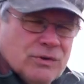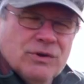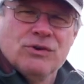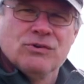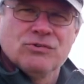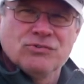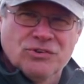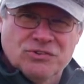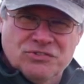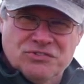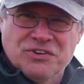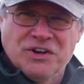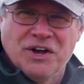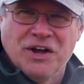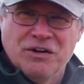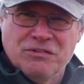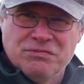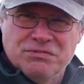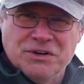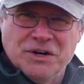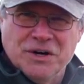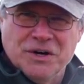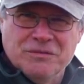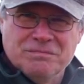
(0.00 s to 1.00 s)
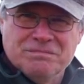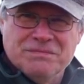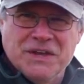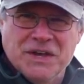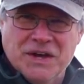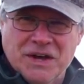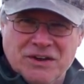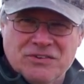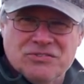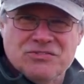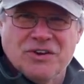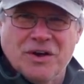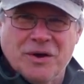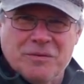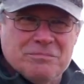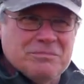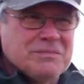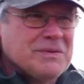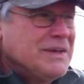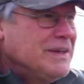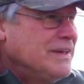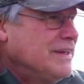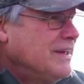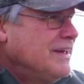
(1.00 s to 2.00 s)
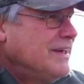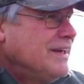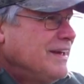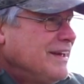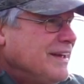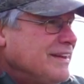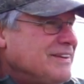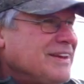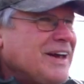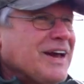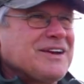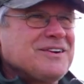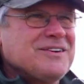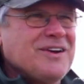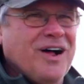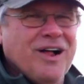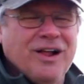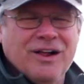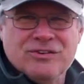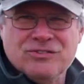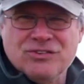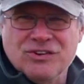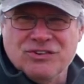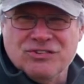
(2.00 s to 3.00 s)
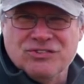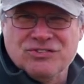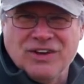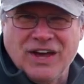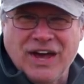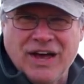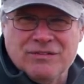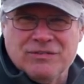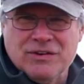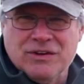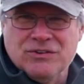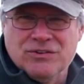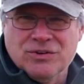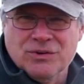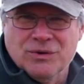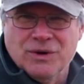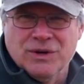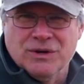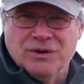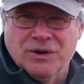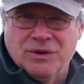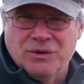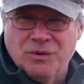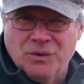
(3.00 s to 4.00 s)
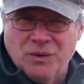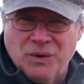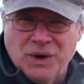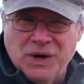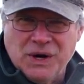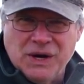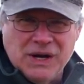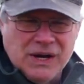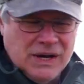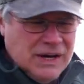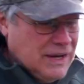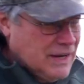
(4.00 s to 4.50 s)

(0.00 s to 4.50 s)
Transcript: use a cell phone. Yes, I'm technology savvy to a degree,